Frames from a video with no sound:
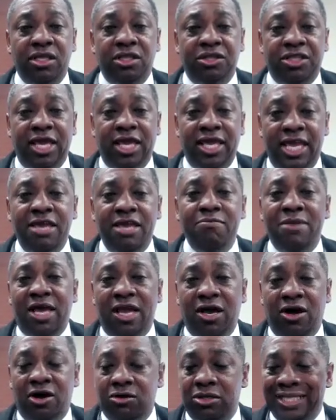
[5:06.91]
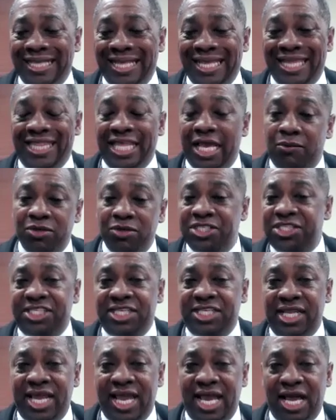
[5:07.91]
the email that was
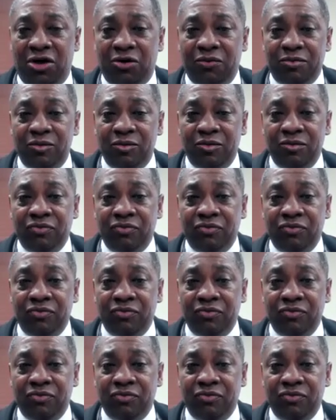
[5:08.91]
sent out,